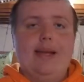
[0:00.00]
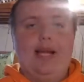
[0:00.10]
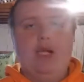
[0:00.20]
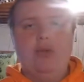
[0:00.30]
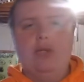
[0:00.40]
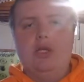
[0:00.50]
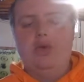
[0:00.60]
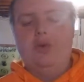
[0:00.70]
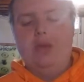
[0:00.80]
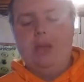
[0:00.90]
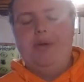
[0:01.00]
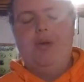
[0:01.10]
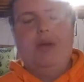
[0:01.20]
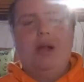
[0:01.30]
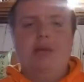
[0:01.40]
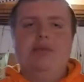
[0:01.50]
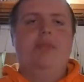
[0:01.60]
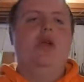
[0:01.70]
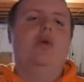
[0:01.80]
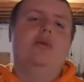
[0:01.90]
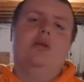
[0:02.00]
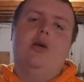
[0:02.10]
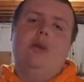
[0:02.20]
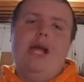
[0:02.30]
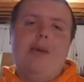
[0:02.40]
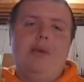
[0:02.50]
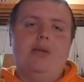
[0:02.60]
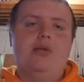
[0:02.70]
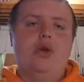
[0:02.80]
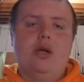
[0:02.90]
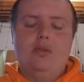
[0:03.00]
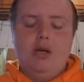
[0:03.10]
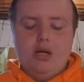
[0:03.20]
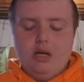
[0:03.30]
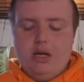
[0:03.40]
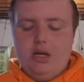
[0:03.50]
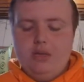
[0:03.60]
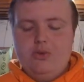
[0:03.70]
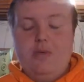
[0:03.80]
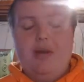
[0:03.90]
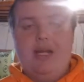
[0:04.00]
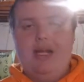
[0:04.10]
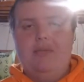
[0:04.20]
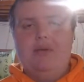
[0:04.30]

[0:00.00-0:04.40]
like I used to do, let me know in the comments below, because I'll be happy to start up streaming again.